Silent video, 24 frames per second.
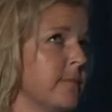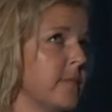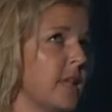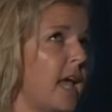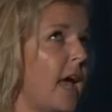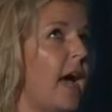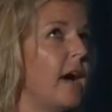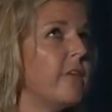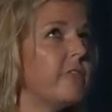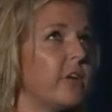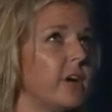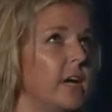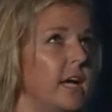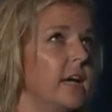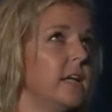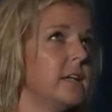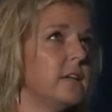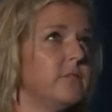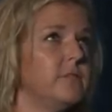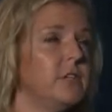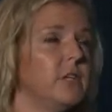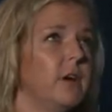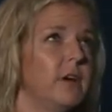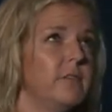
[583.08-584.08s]
Every
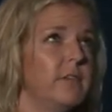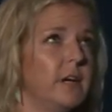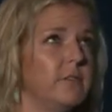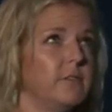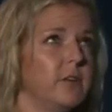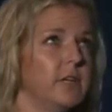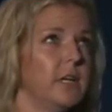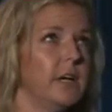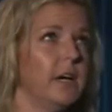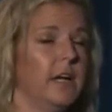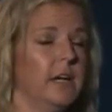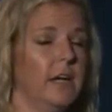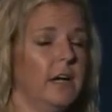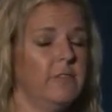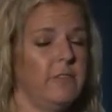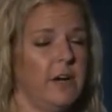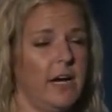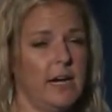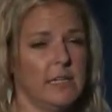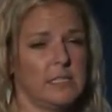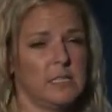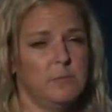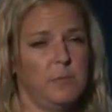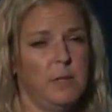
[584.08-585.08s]
interview I've ever done, I've
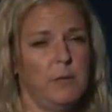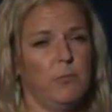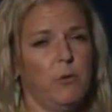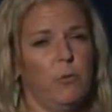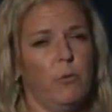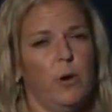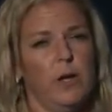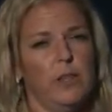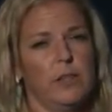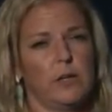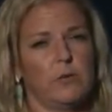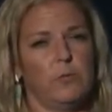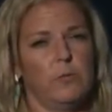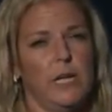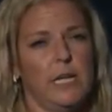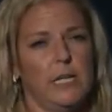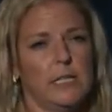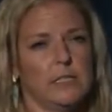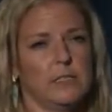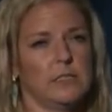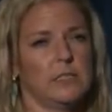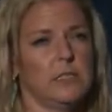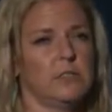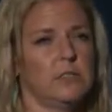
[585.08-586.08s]
asked people what their
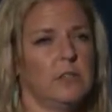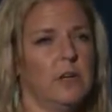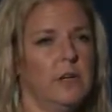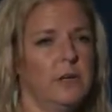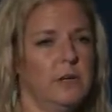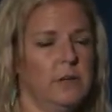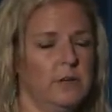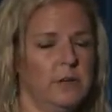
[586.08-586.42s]
weaknesses are.